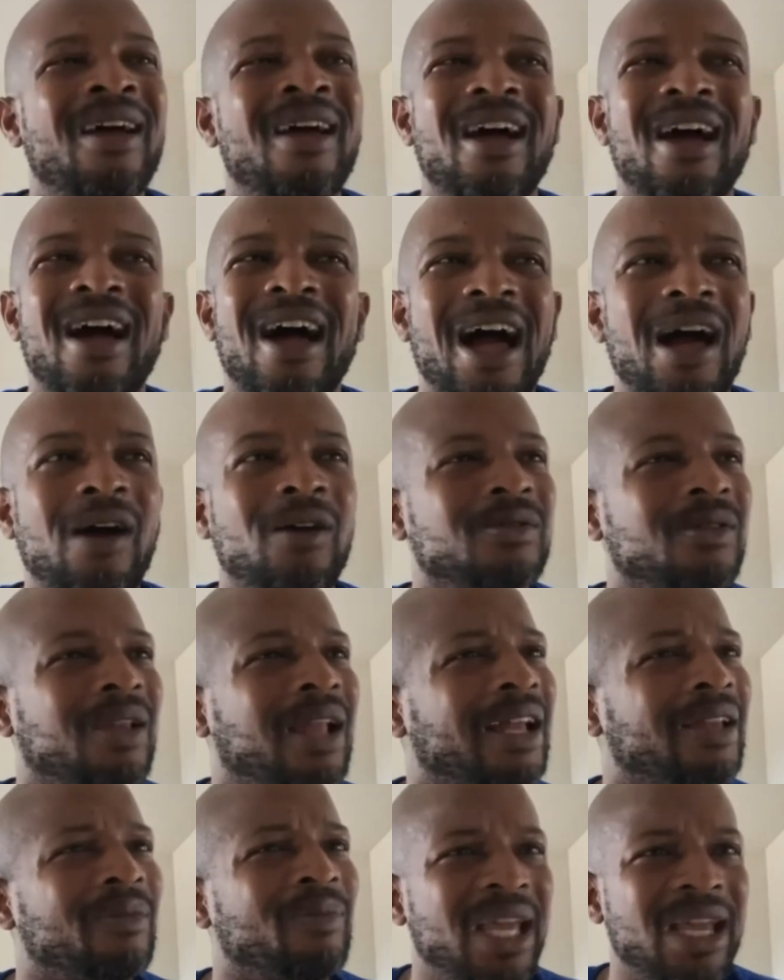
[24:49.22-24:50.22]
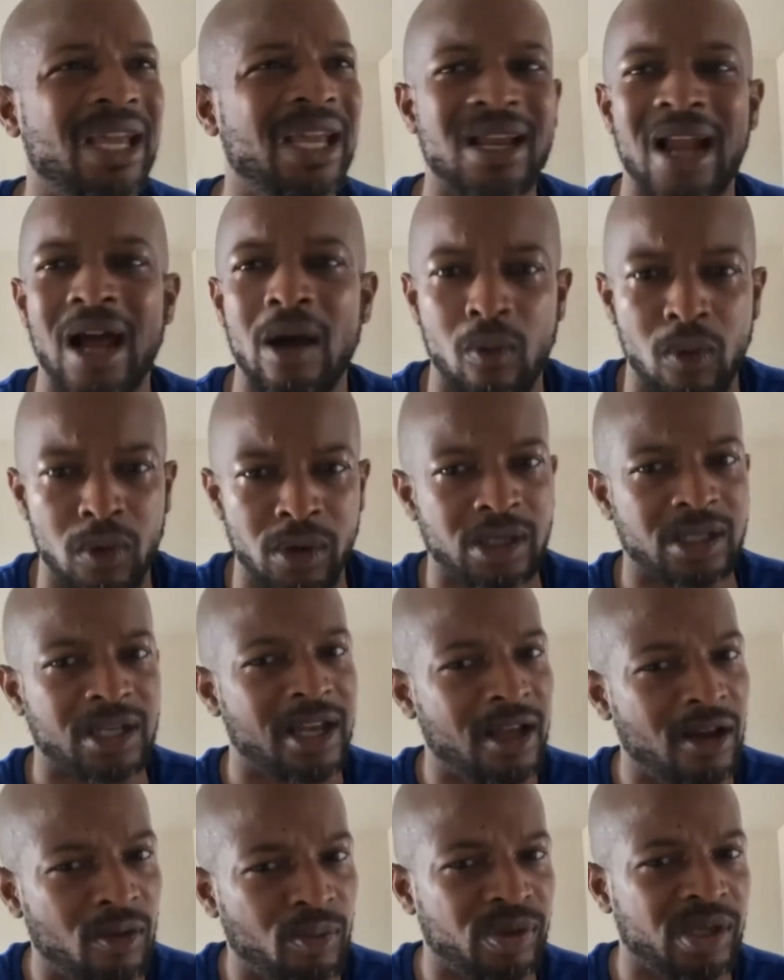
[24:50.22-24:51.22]
I was like, man, I want to
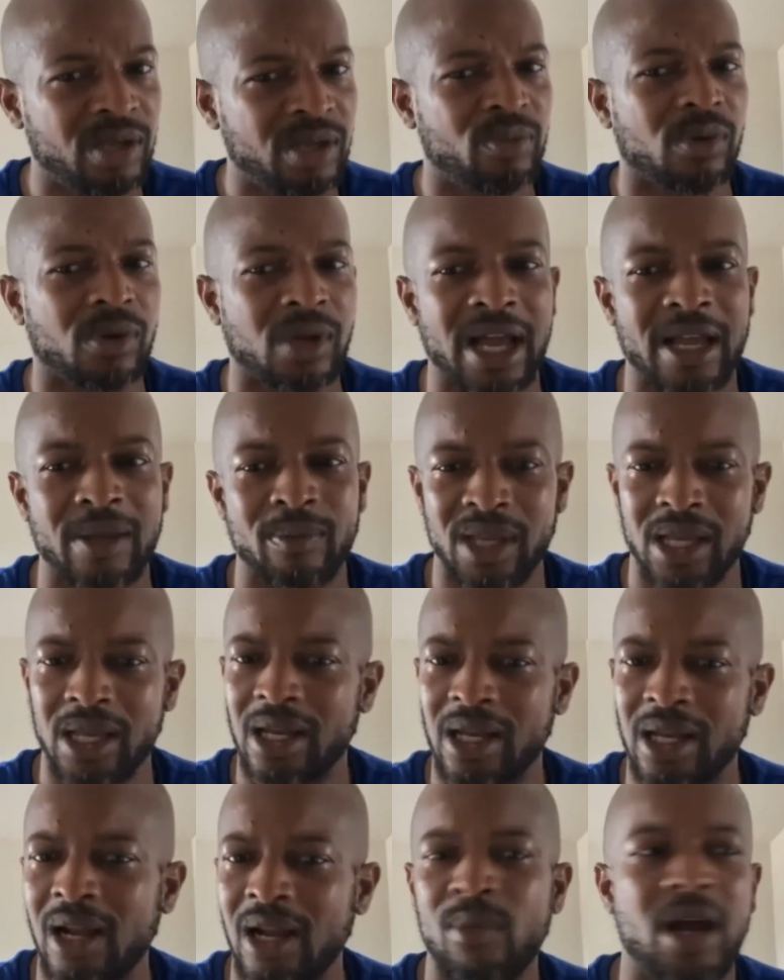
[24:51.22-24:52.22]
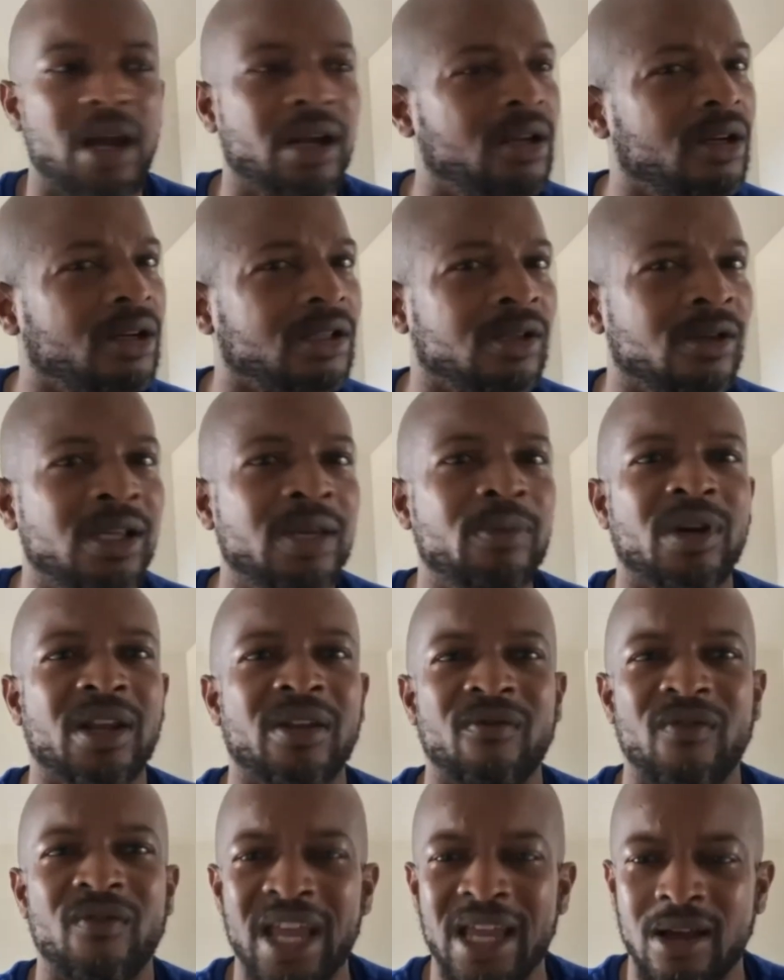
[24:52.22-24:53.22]
tell people like, man, I'm out here sleeping in
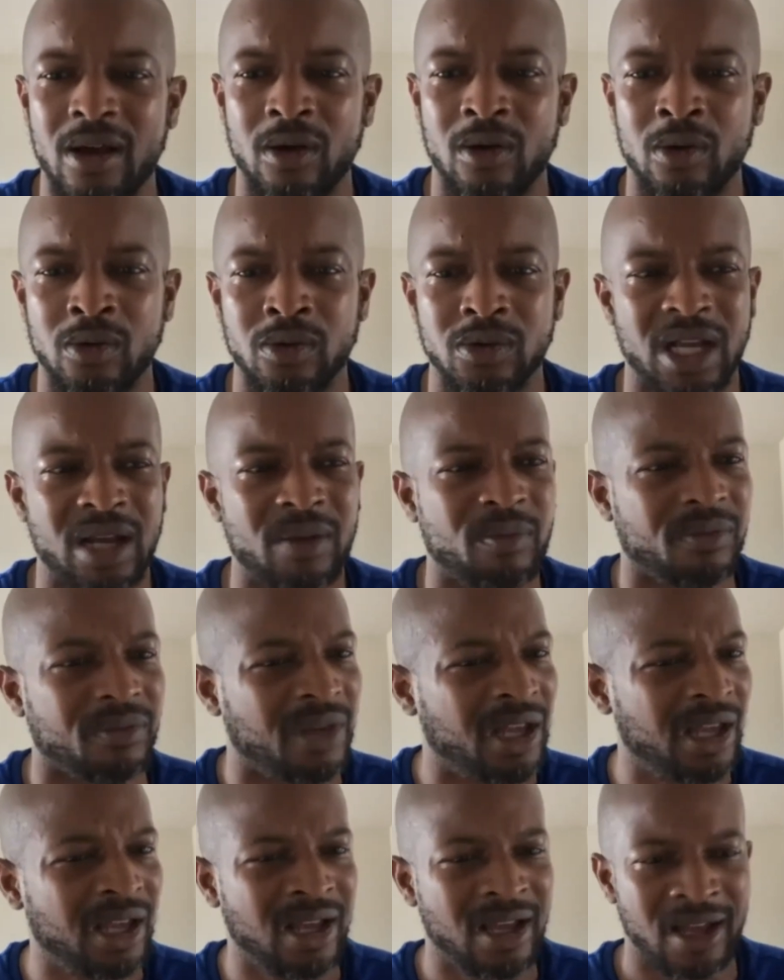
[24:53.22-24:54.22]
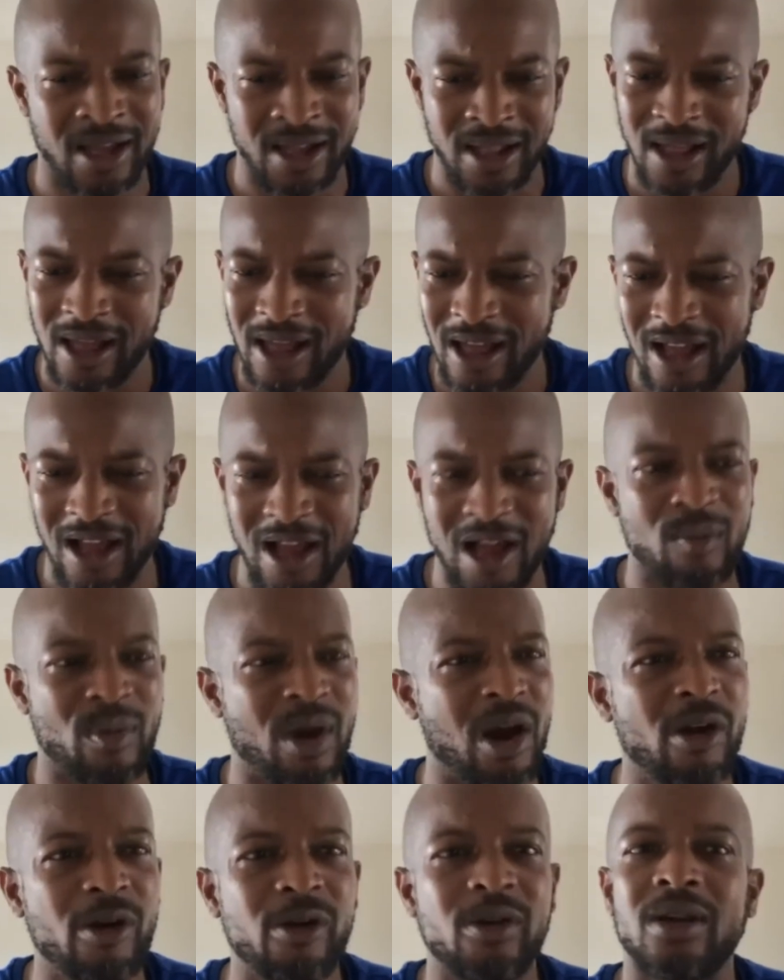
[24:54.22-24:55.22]
Vacos. I'm
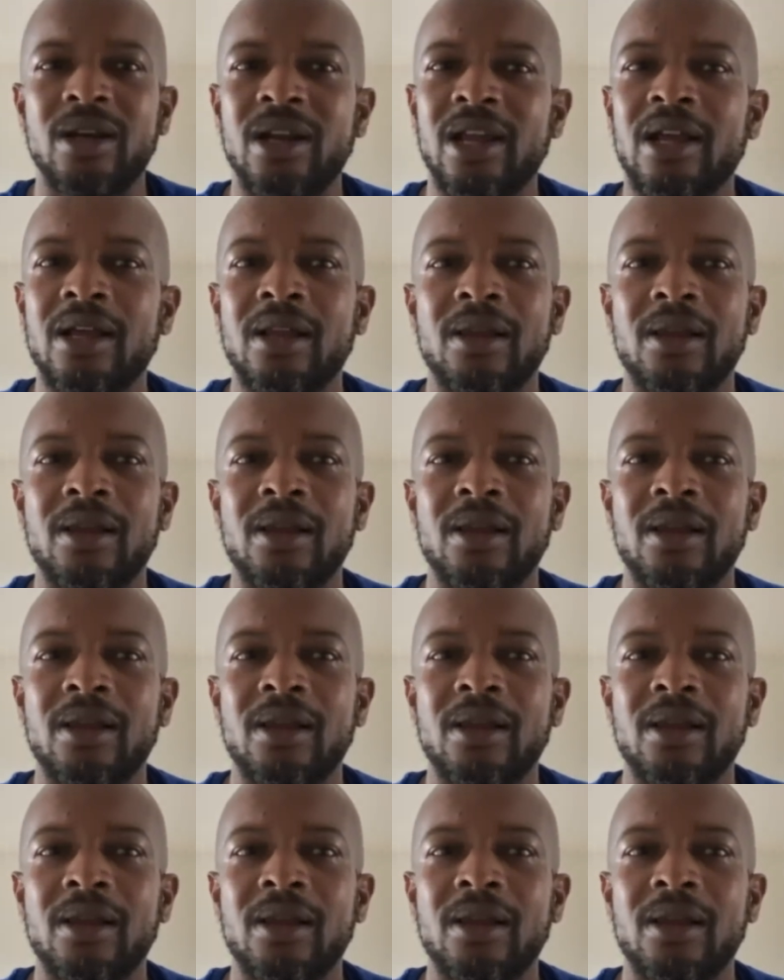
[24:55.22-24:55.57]
hurting, nigga.